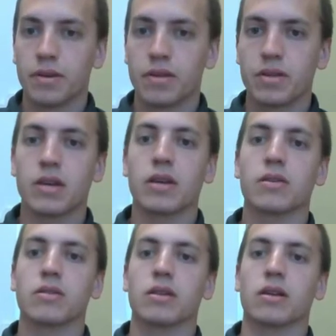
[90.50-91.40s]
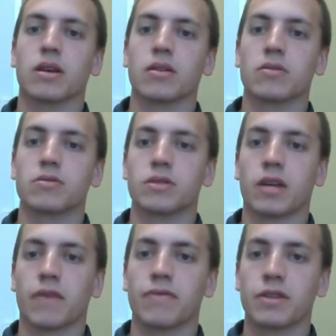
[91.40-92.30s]
they kind of close, and they
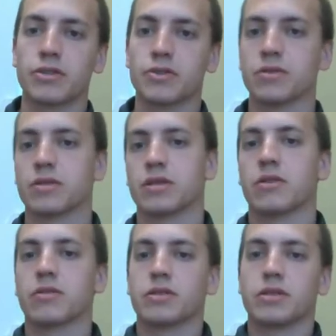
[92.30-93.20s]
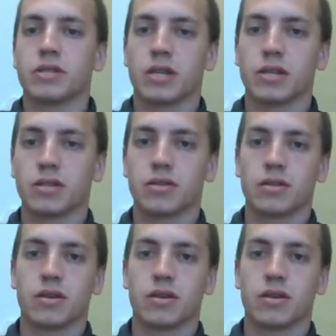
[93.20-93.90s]
have the teacher in the center, and she says